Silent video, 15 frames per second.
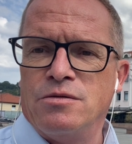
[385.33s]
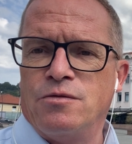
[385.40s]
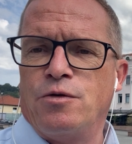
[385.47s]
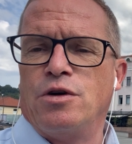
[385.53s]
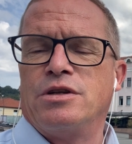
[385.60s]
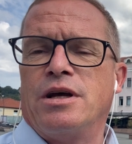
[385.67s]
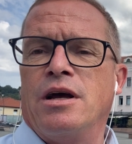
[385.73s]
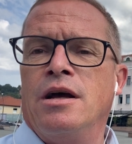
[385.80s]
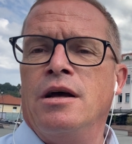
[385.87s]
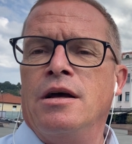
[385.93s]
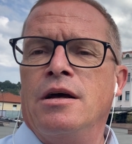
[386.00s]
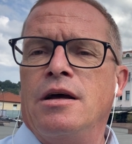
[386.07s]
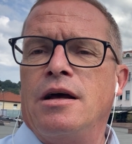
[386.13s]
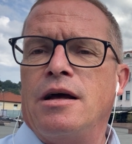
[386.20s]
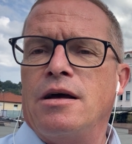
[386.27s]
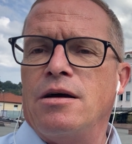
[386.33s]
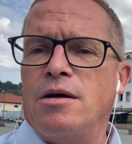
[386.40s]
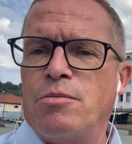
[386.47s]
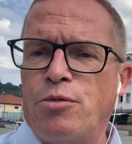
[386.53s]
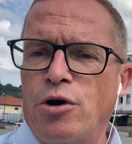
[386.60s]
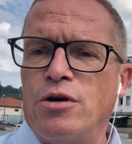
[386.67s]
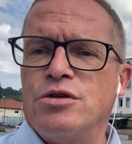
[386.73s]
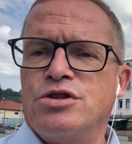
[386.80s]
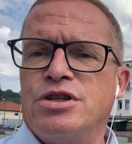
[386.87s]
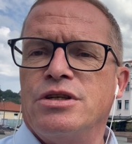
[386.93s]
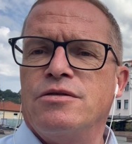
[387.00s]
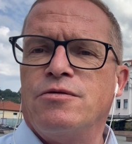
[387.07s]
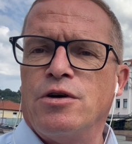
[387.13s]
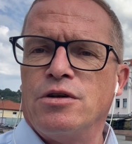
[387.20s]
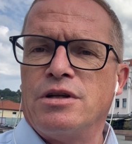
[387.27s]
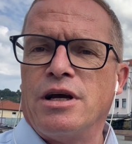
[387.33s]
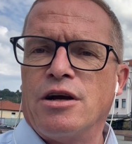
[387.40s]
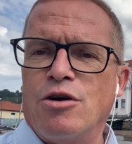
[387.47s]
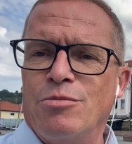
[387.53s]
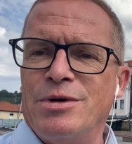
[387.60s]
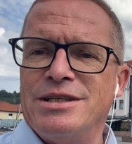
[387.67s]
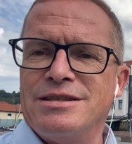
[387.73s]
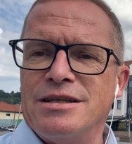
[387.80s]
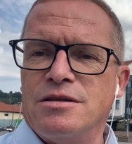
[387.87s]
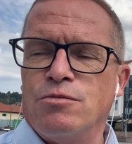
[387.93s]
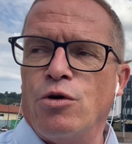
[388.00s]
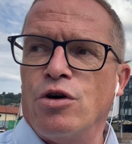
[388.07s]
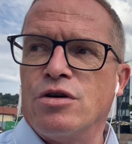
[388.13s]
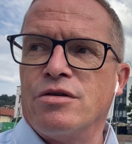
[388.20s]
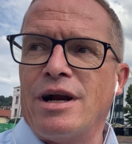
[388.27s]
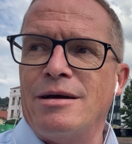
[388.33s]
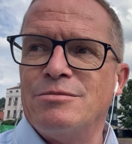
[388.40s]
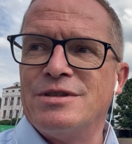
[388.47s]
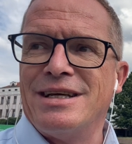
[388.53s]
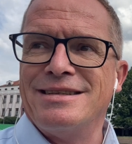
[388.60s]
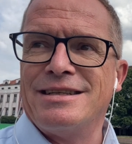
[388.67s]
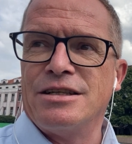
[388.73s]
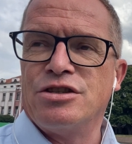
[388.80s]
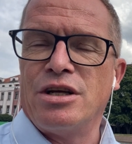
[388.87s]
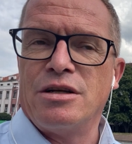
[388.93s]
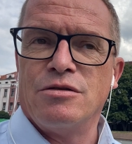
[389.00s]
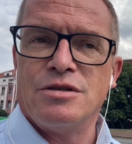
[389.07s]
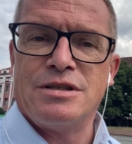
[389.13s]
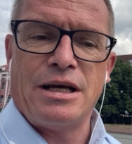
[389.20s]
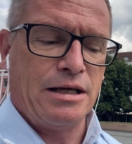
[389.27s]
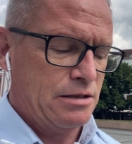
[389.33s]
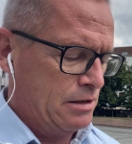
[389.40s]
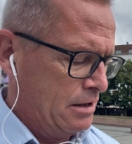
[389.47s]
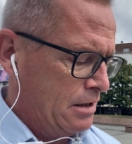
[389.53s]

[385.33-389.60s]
for the apology for their committed war crimes and the genocide.